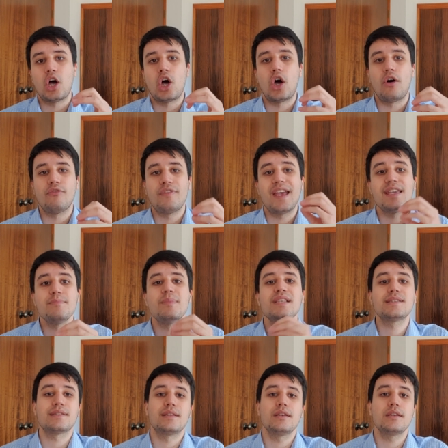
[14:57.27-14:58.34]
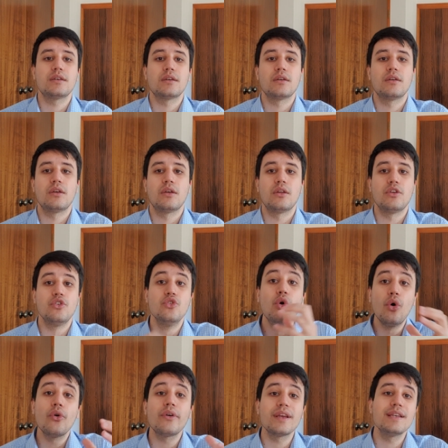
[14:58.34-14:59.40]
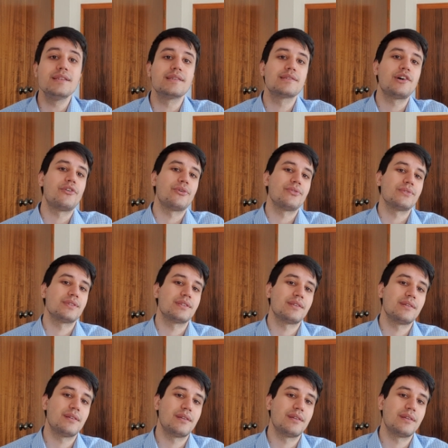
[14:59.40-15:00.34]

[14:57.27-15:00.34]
of a mystic nor his sorrows.